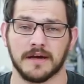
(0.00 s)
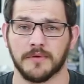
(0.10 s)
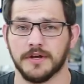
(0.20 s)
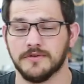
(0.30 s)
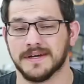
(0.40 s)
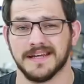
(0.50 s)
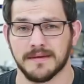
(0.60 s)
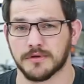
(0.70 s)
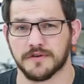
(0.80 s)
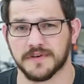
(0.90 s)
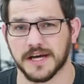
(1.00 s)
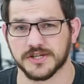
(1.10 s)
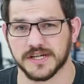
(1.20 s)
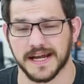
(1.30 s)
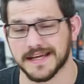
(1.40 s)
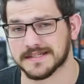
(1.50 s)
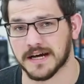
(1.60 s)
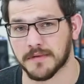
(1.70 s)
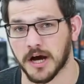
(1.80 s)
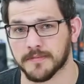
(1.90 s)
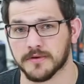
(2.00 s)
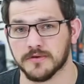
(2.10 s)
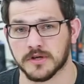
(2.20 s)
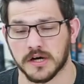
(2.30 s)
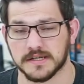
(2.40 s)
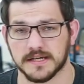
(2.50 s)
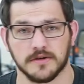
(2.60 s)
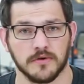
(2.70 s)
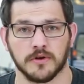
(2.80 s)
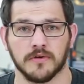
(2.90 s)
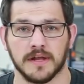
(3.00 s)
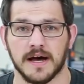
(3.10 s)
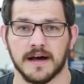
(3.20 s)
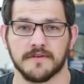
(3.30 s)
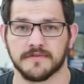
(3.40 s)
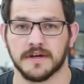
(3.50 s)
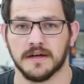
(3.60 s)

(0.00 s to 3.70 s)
That way you get an email notification anytime I upload new content or go live,